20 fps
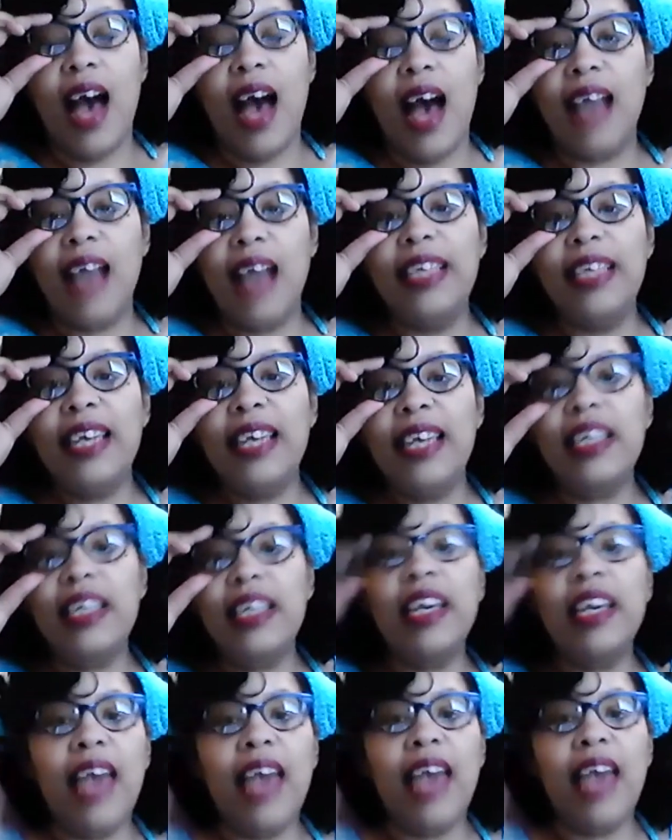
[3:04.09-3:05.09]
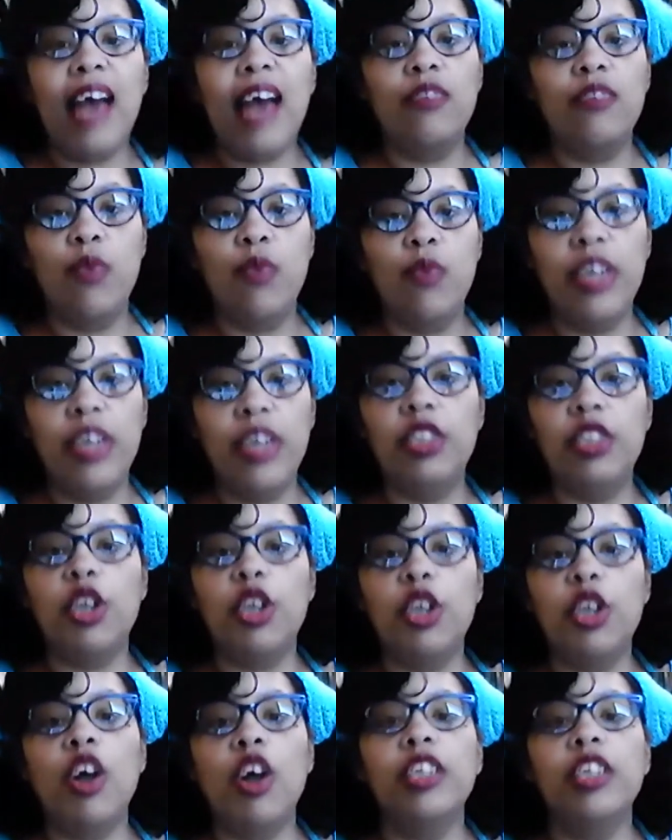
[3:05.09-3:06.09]
I get a kick out of when
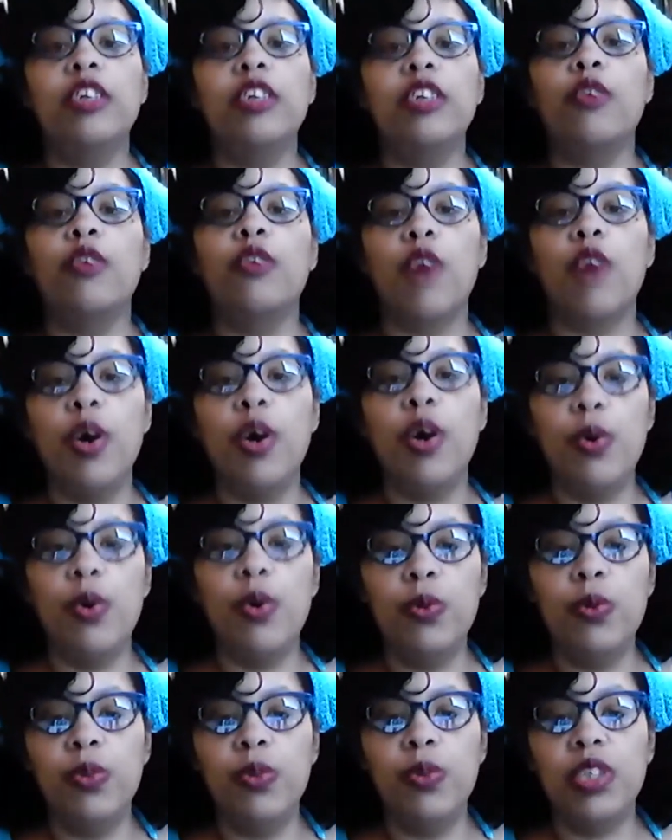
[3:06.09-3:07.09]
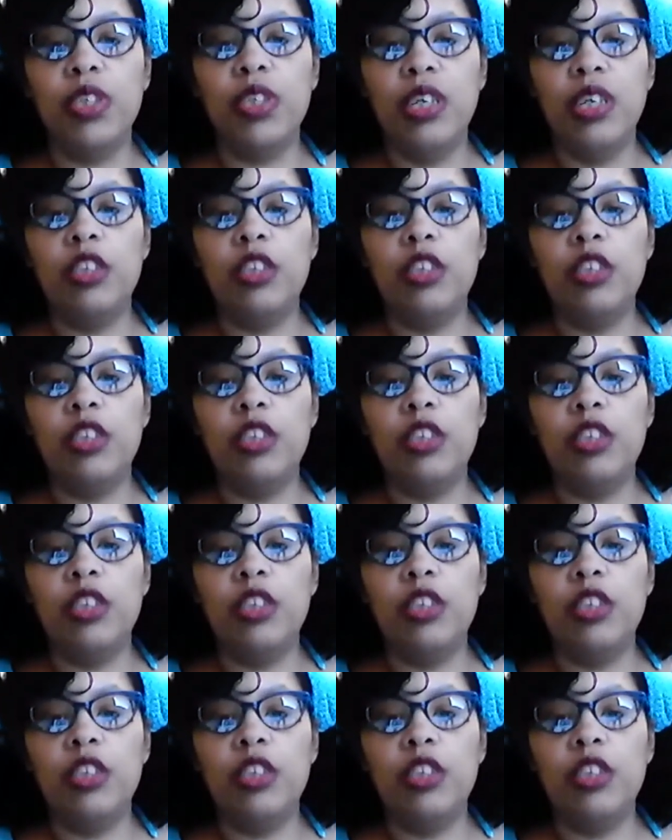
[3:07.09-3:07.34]
Charlotte grows.